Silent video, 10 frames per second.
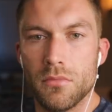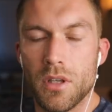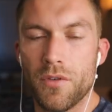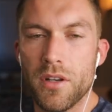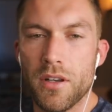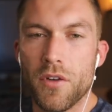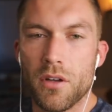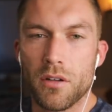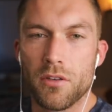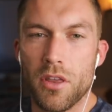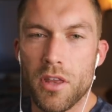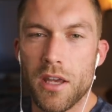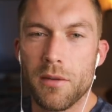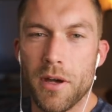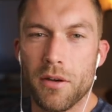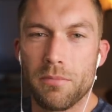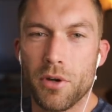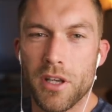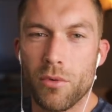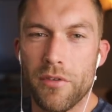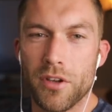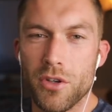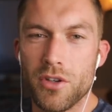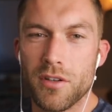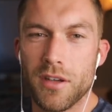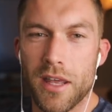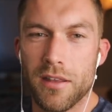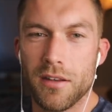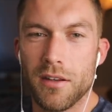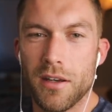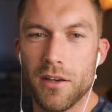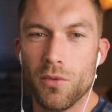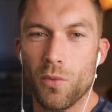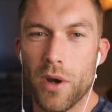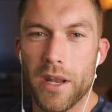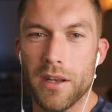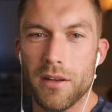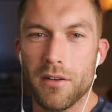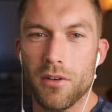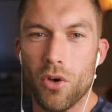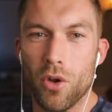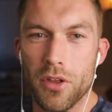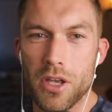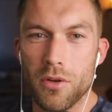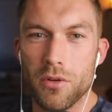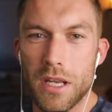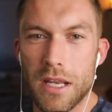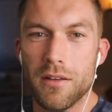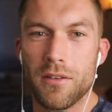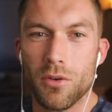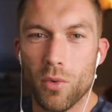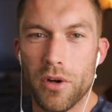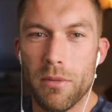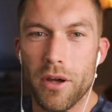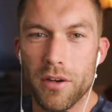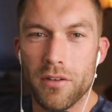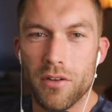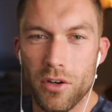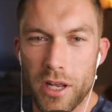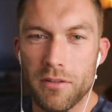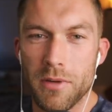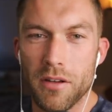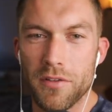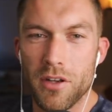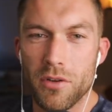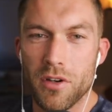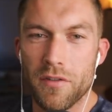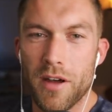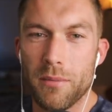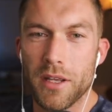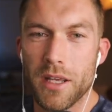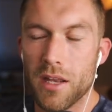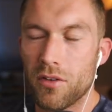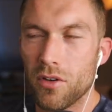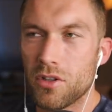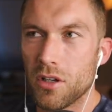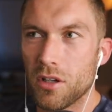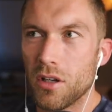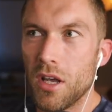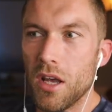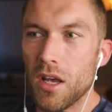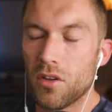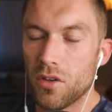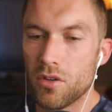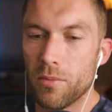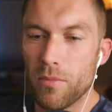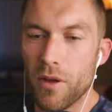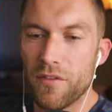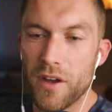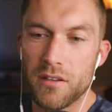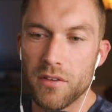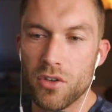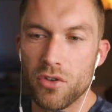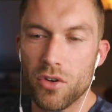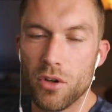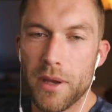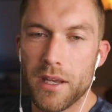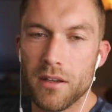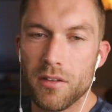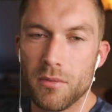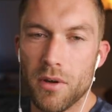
It's very difficult to think about putting a revolution together when all that you need to worry about is your next meal for you and your family. Yeah, it's such a it's such an effective control mechanism.